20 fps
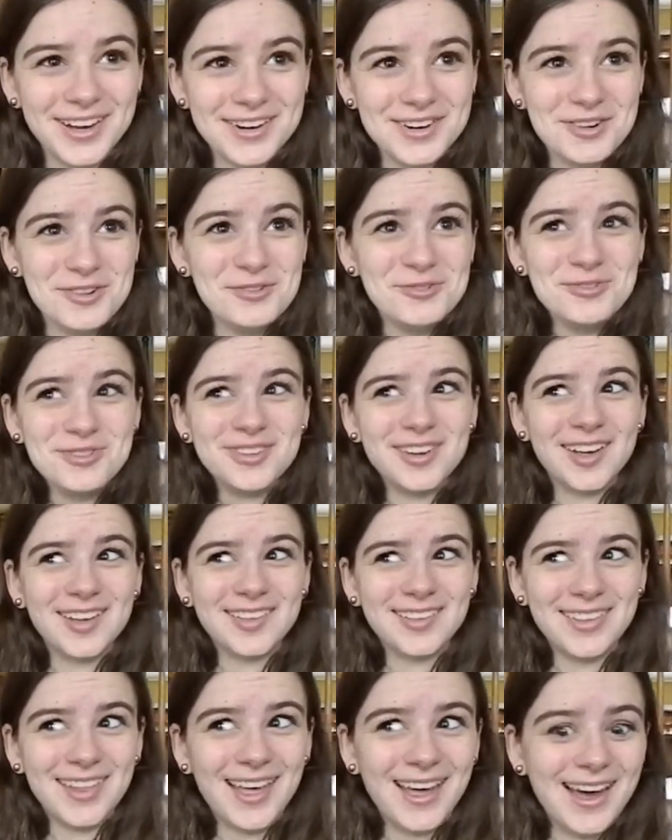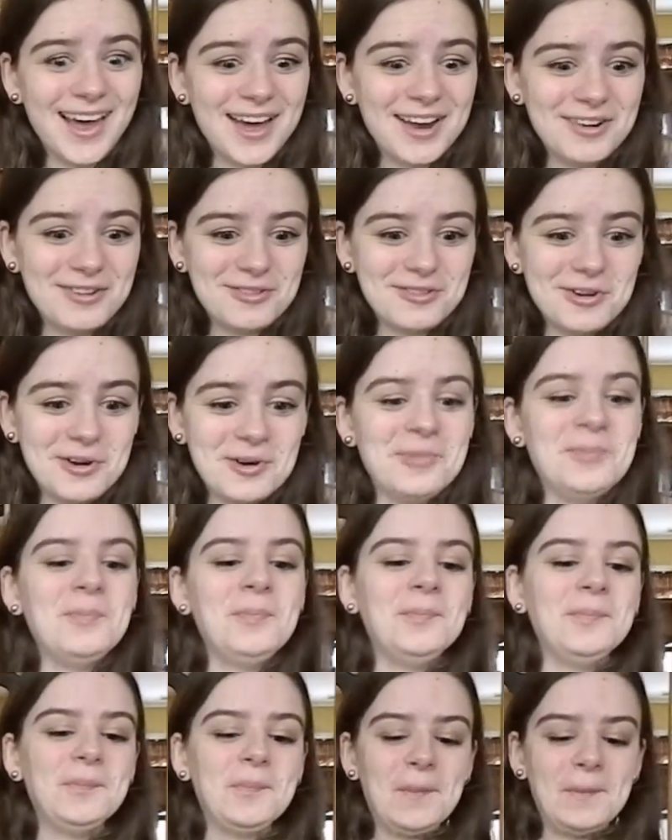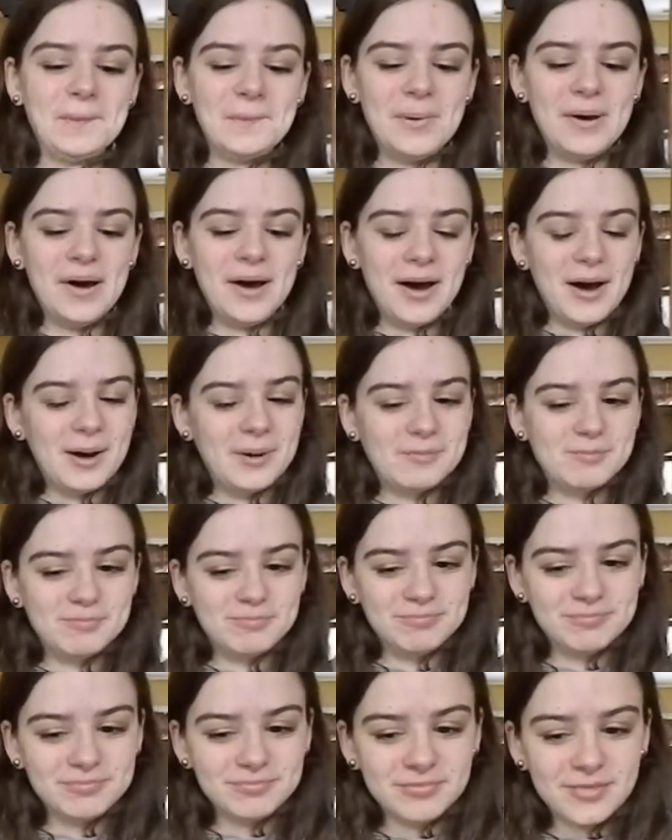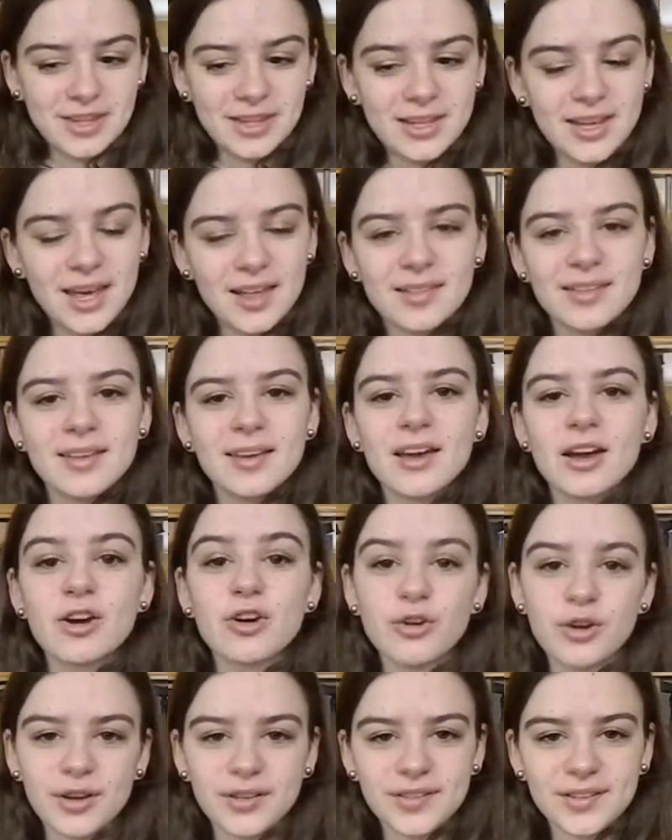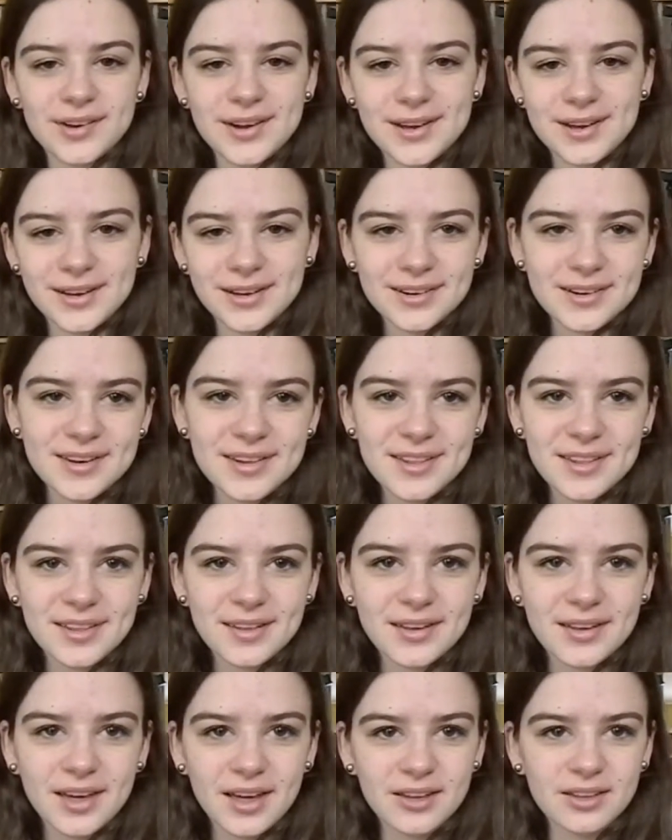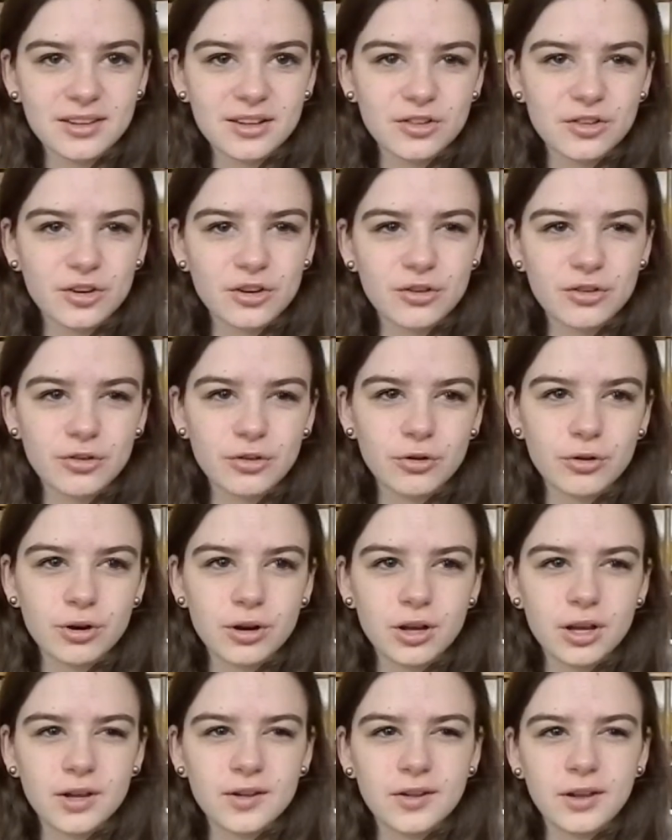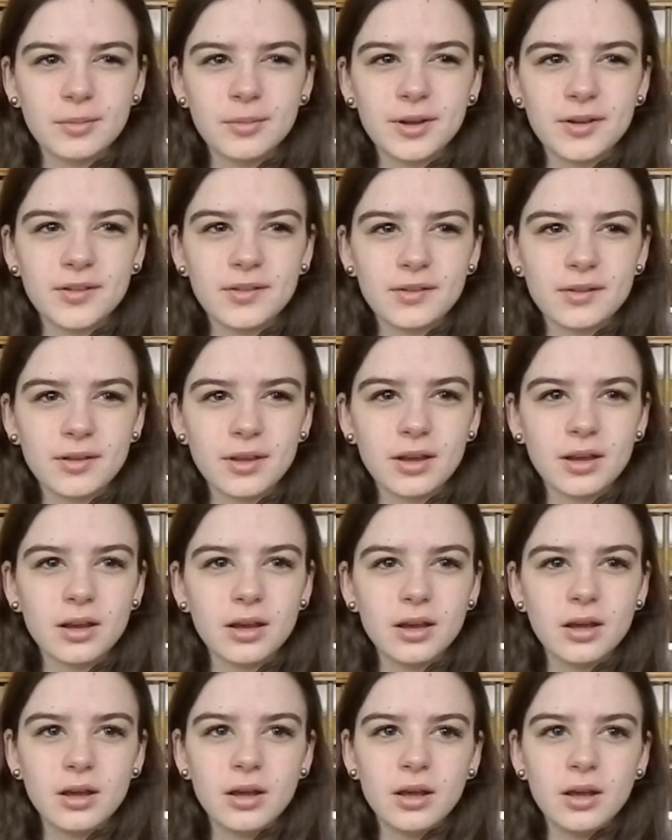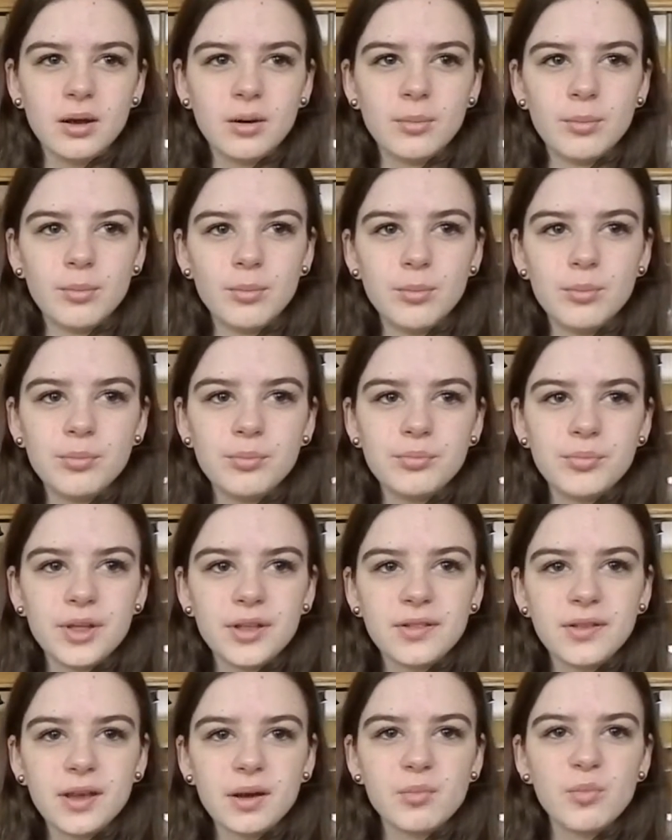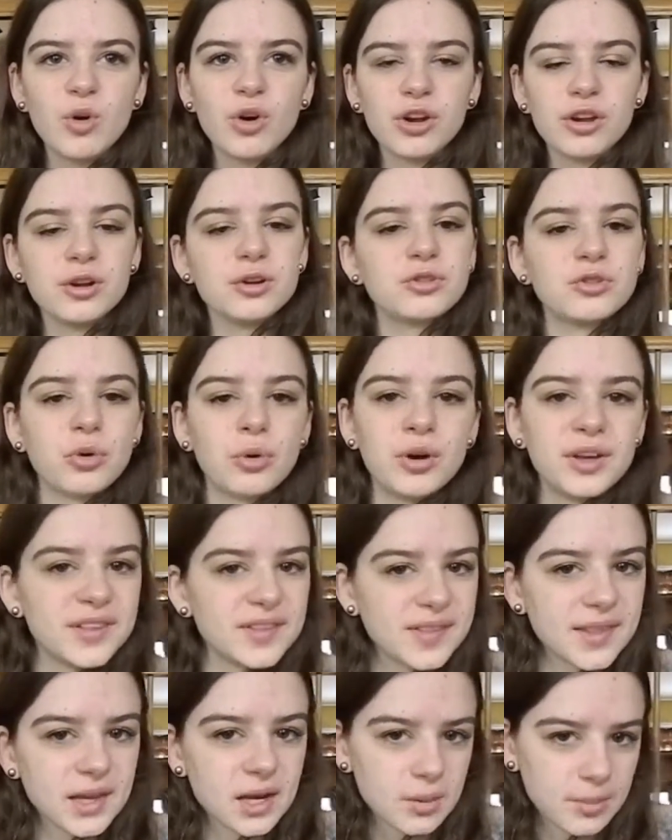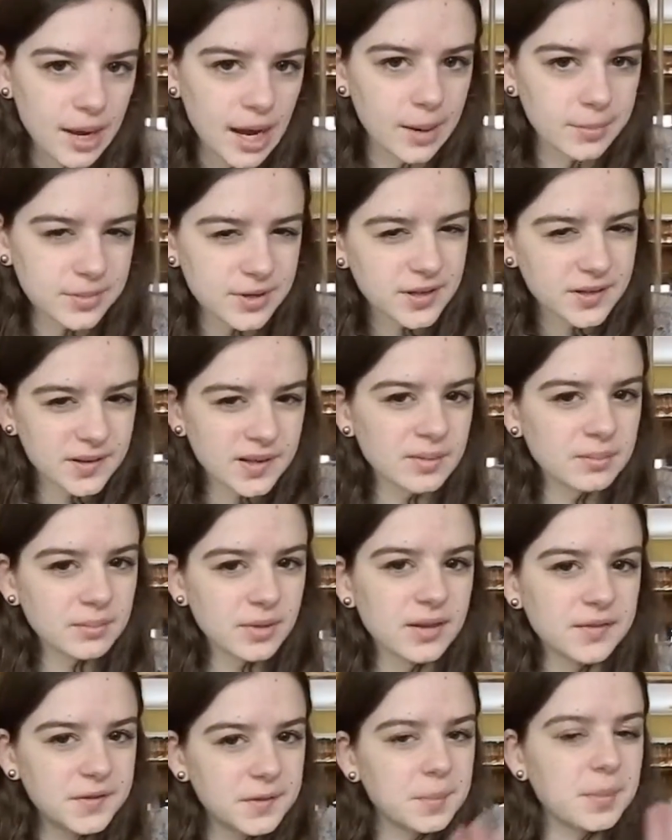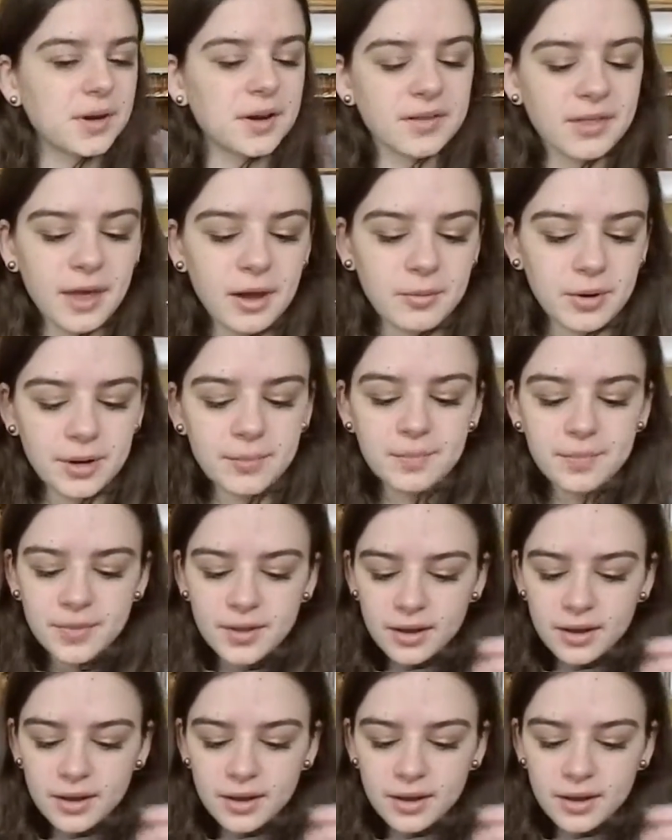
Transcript: Who does that? I don't know. But yeah, it's like a christening into the Catholic Church sort of, except it's like more your choice than a baptism, let's put it that way.